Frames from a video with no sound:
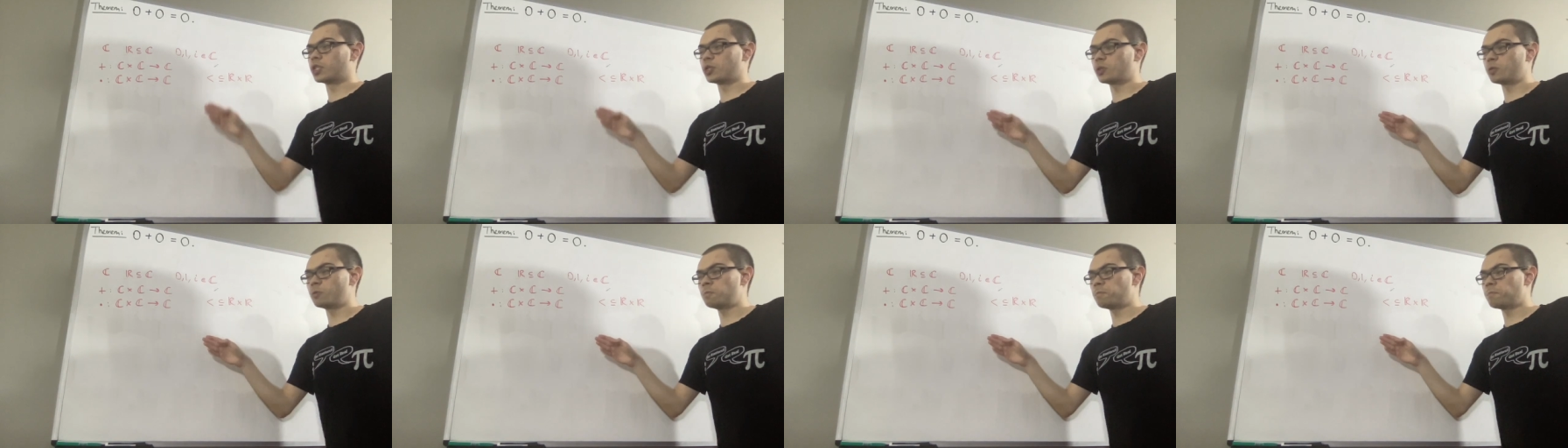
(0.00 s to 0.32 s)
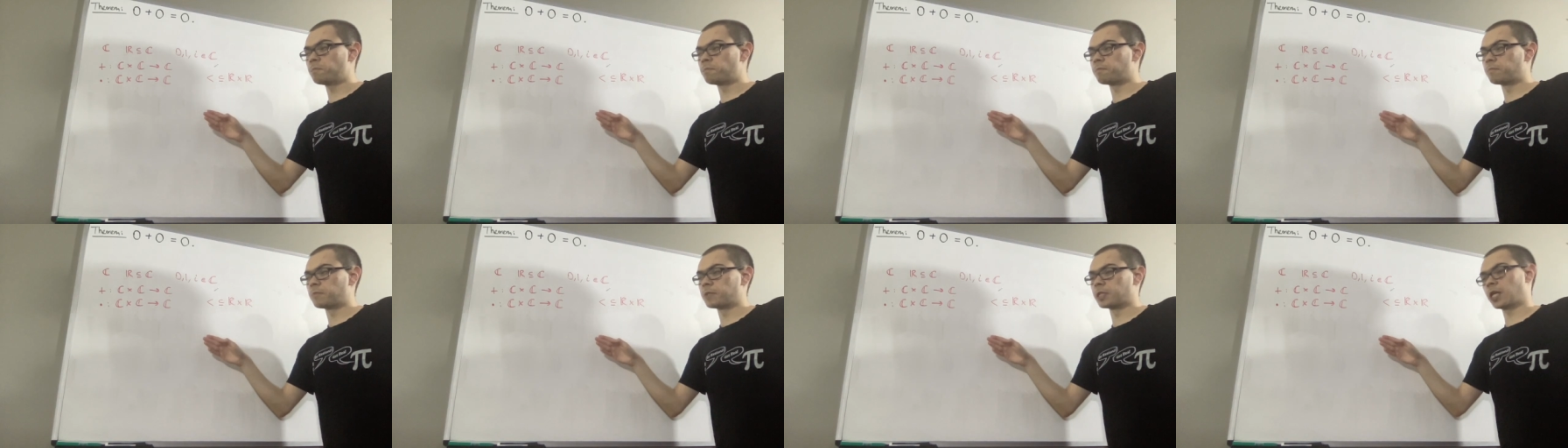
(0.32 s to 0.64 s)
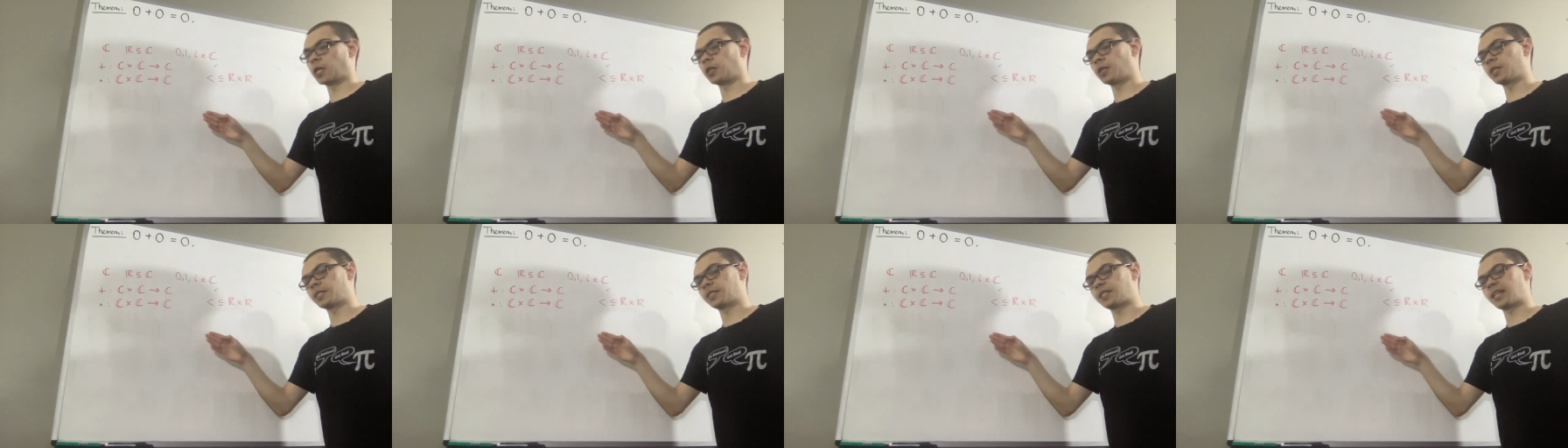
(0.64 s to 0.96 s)
2
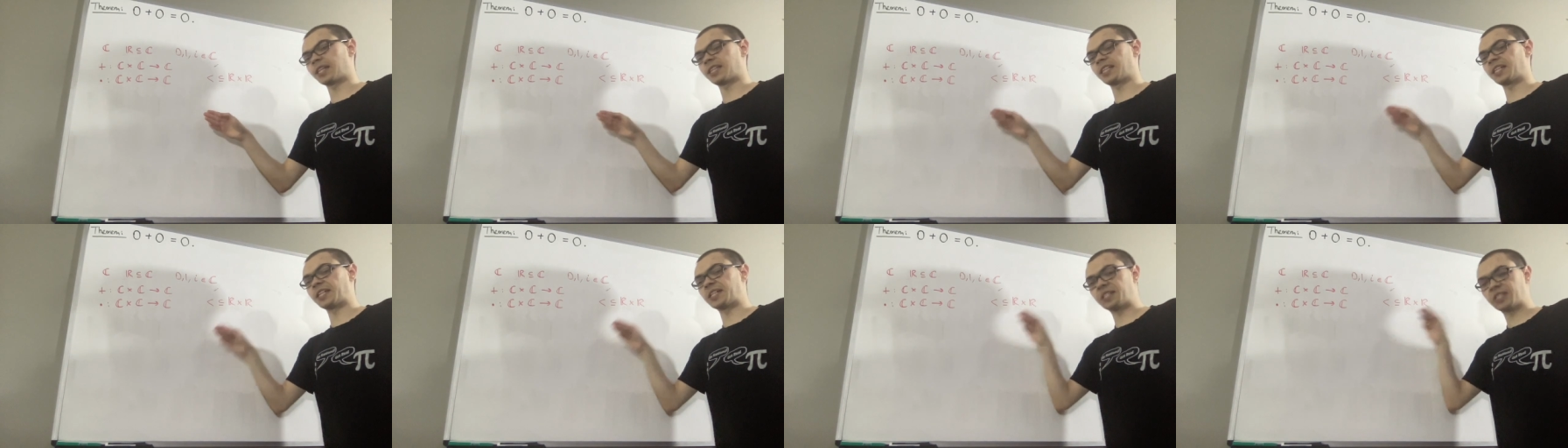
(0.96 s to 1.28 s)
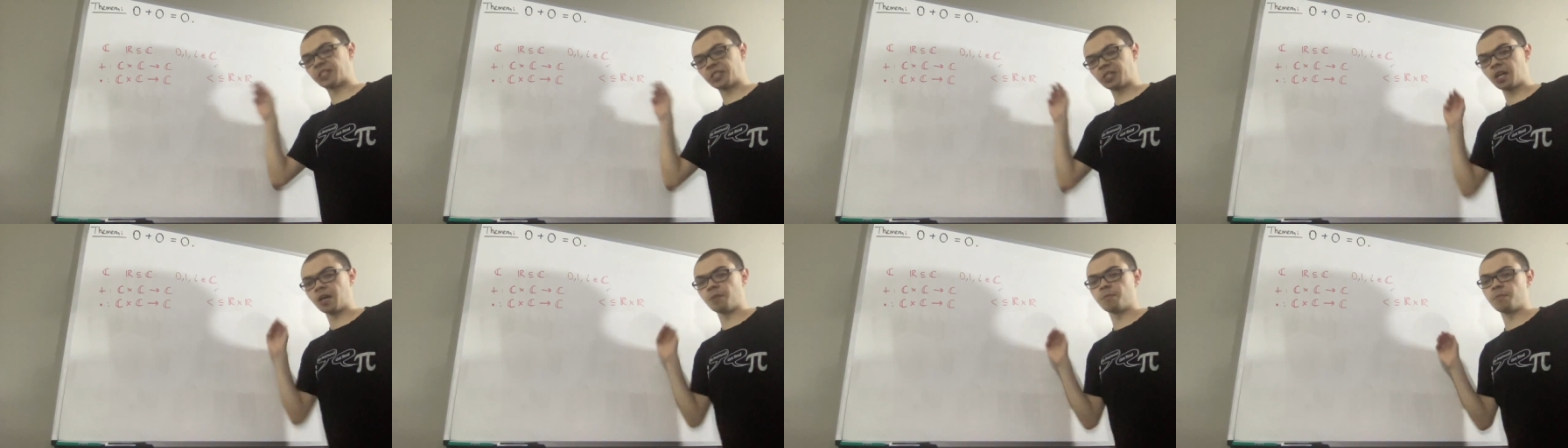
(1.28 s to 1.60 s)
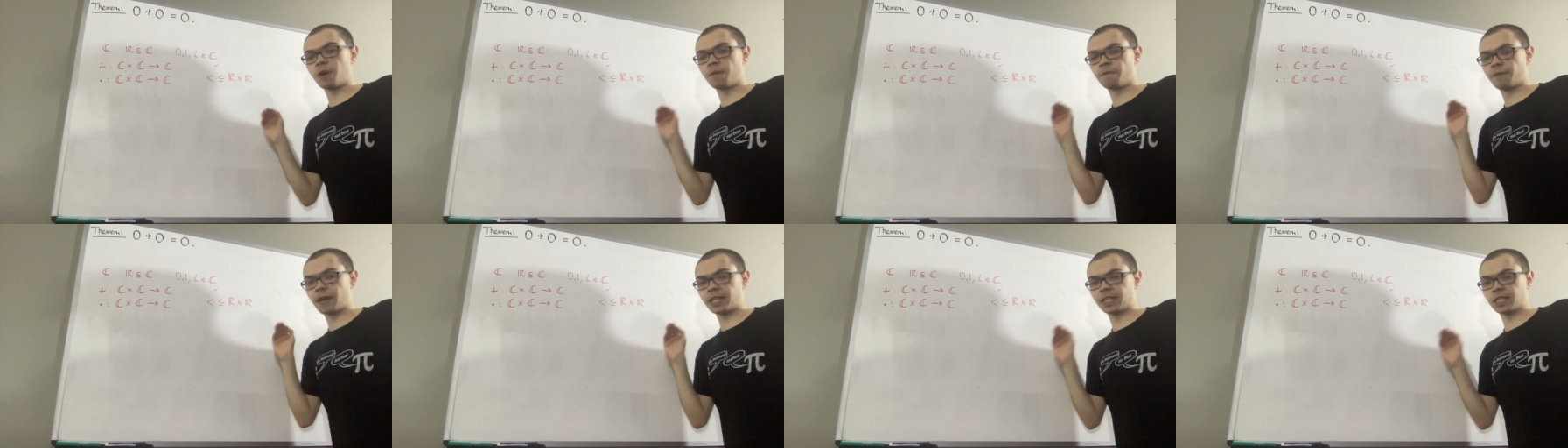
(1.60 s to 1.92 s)
tell us that the sum
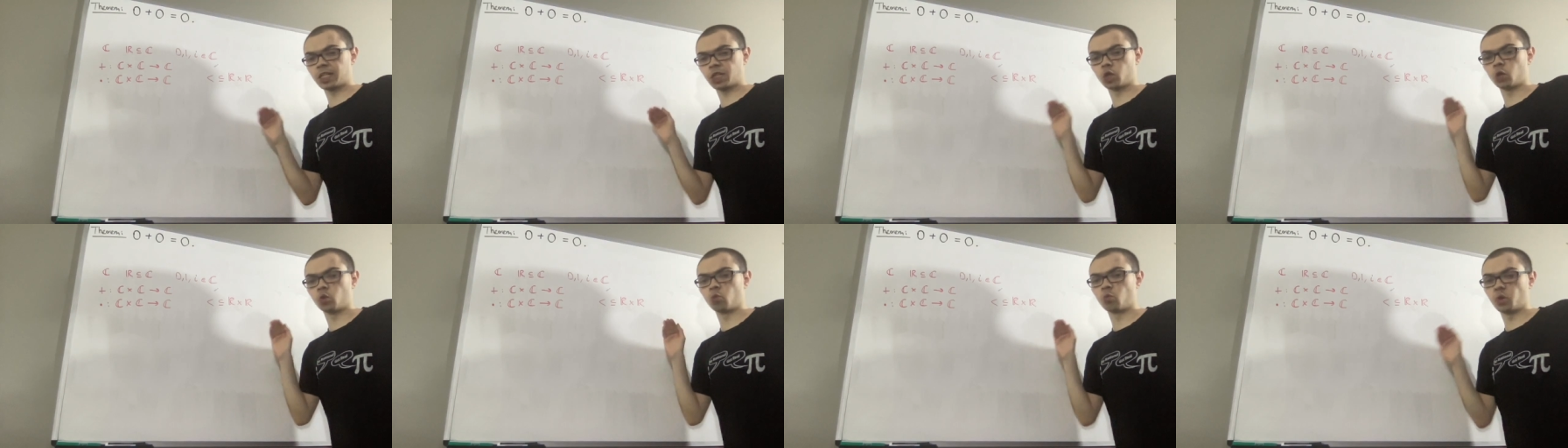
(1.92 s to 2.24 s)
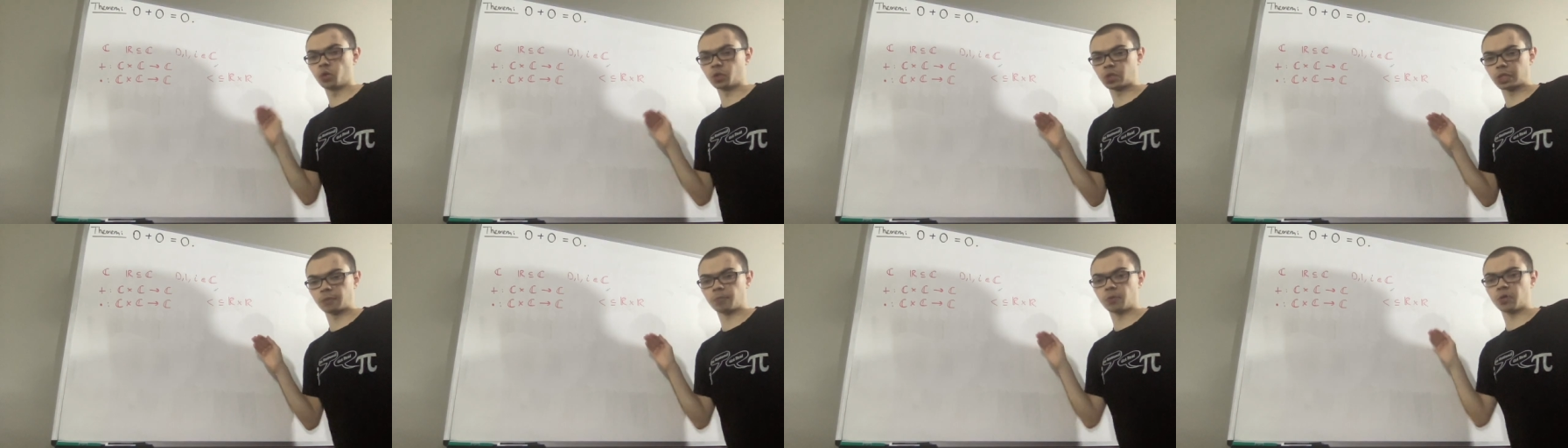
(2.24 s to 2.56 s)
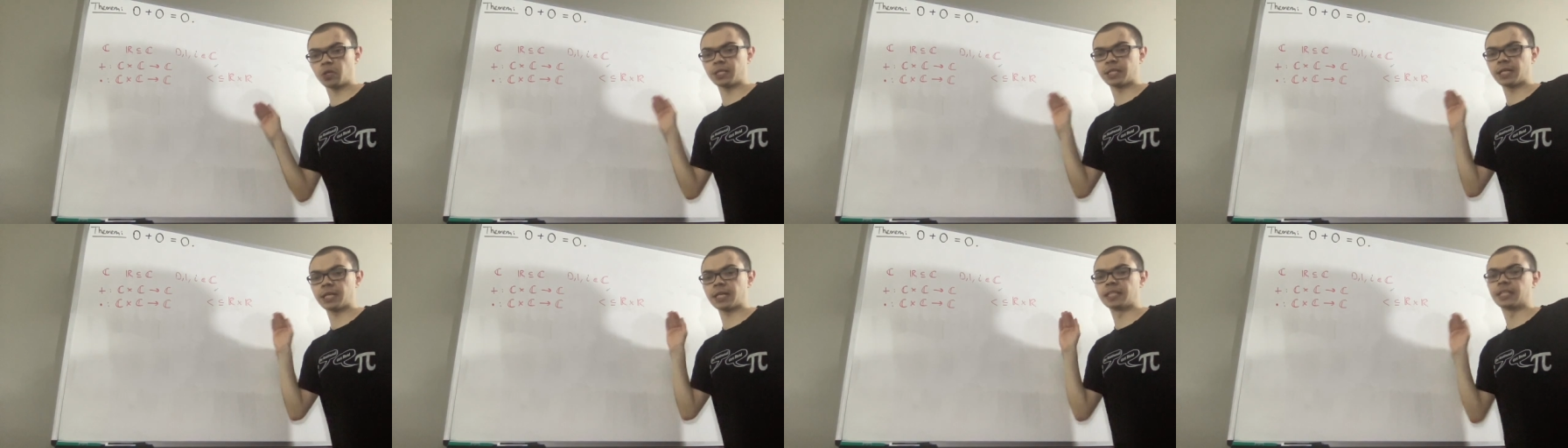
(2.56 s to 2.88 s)
of any two real
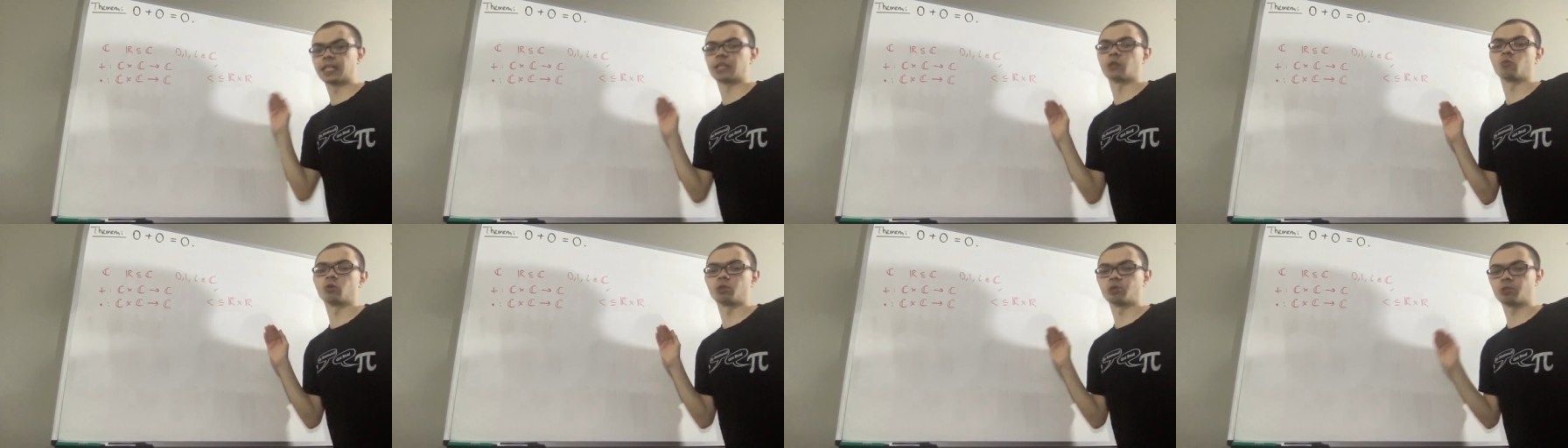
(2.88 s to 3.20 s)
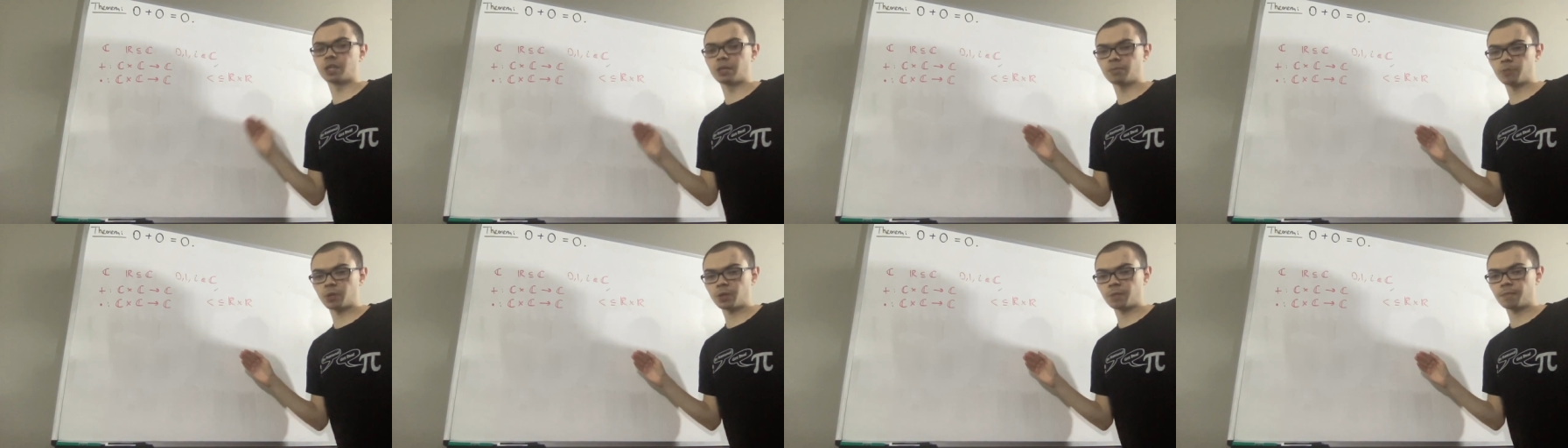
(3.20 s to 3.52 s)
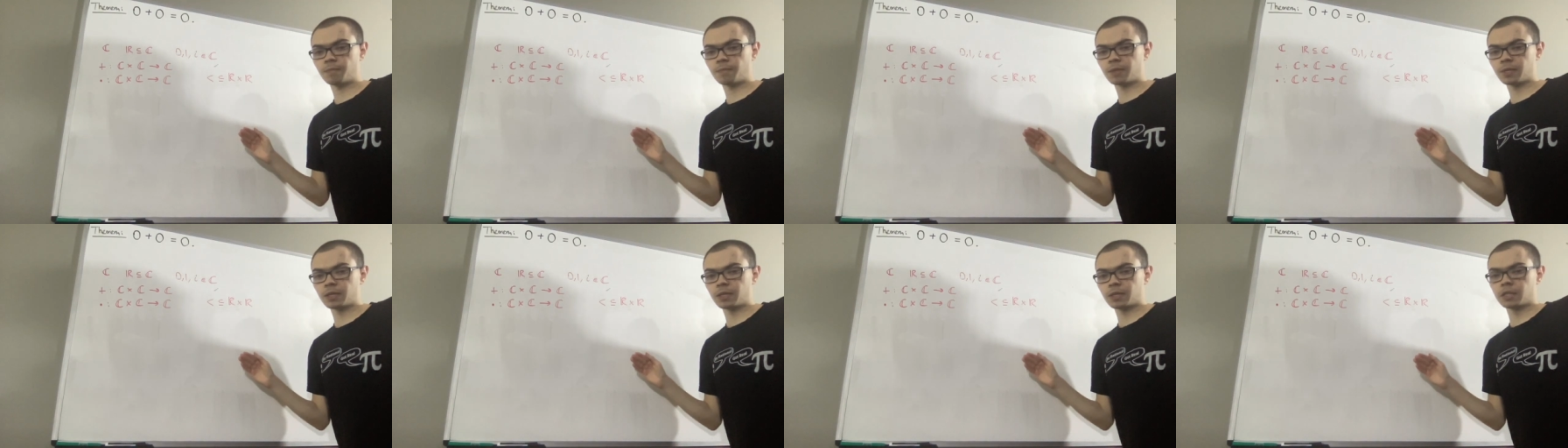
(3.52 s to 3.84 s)
numbers is a real number.